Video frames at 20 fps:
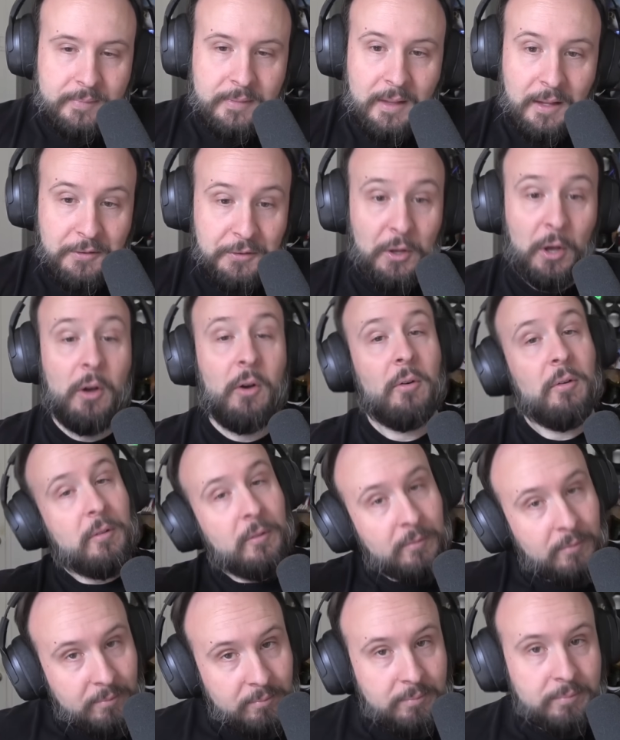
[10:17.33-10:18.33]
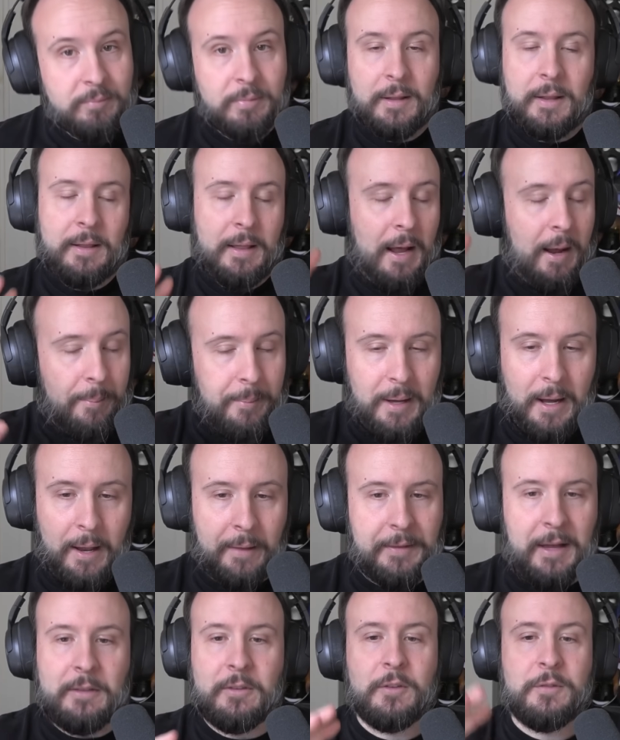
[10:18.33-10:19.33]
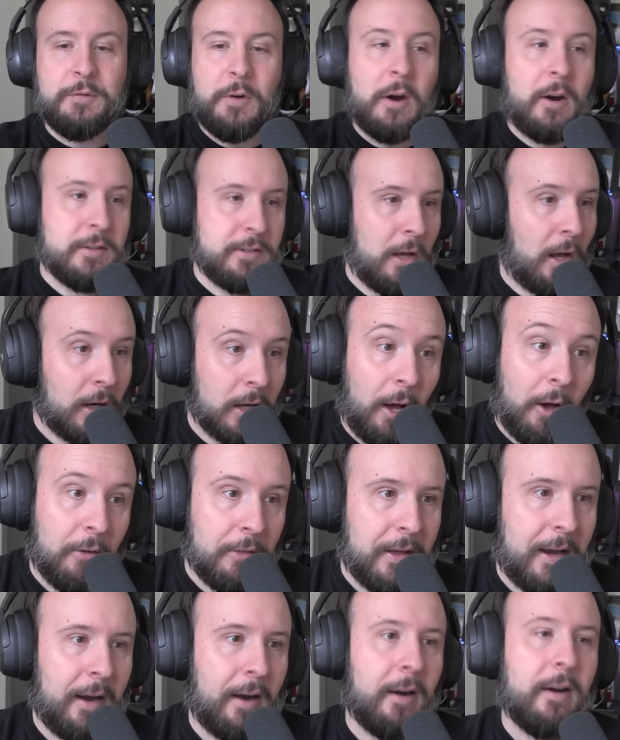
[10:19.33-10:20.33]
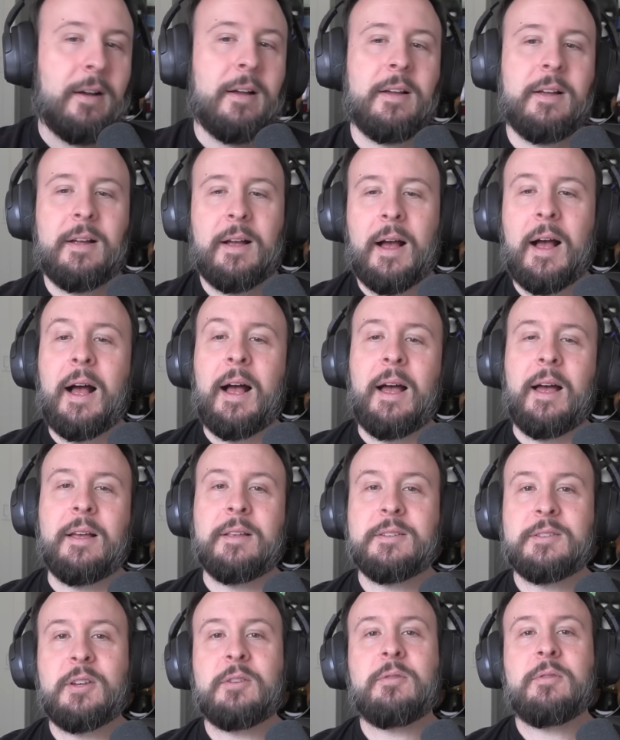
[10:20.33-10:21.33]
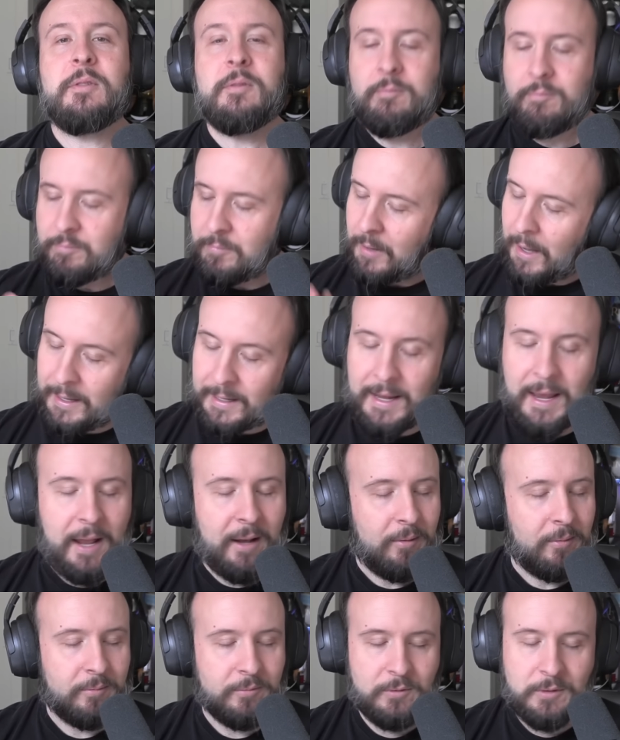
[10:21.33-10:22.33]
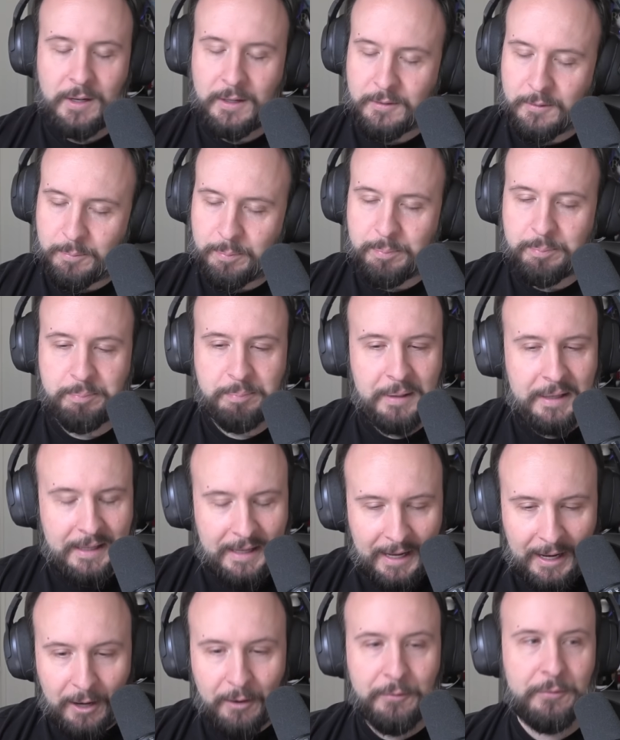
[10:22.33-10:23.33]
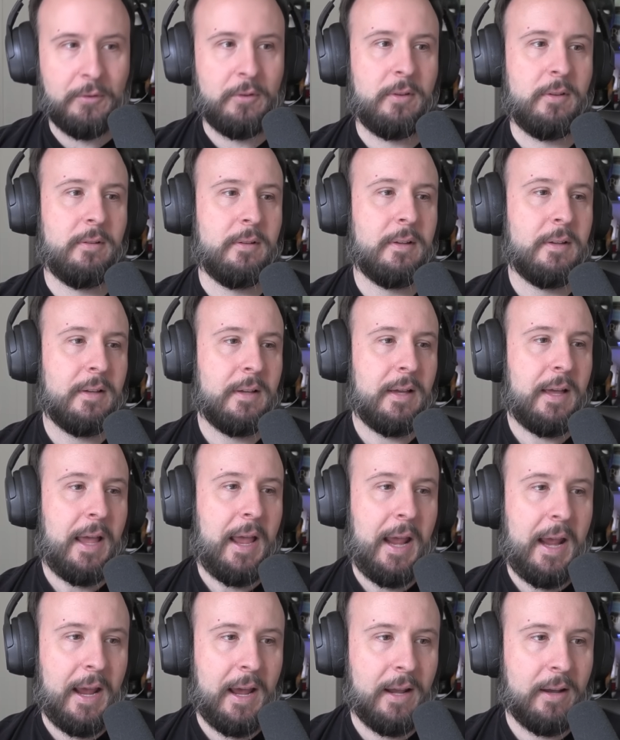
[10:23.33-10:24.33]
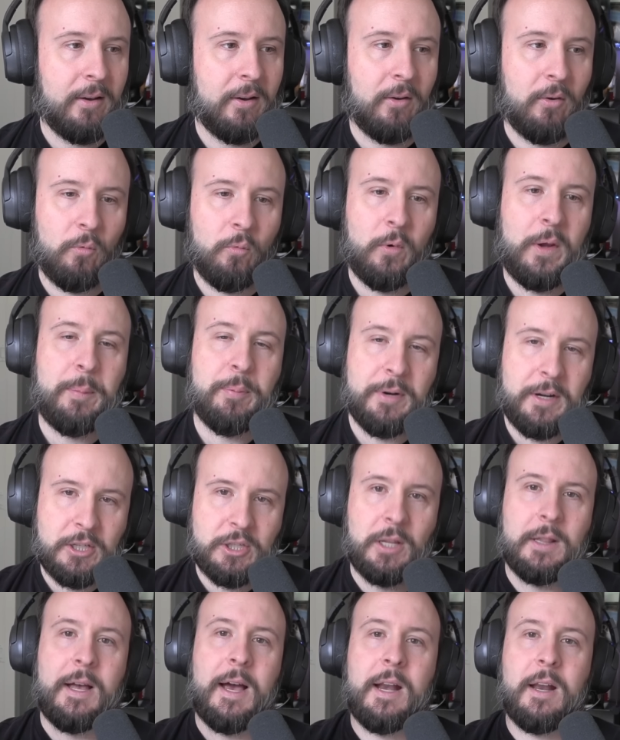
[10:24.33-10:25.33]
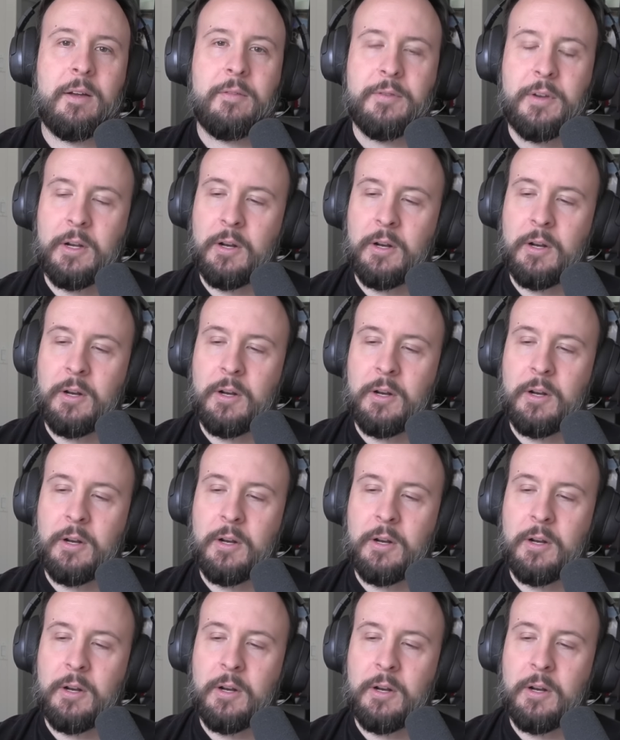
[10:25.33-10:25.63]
So, well, I mean, that's as far as I'll go there. So again, just be careful. And we preach a lot of,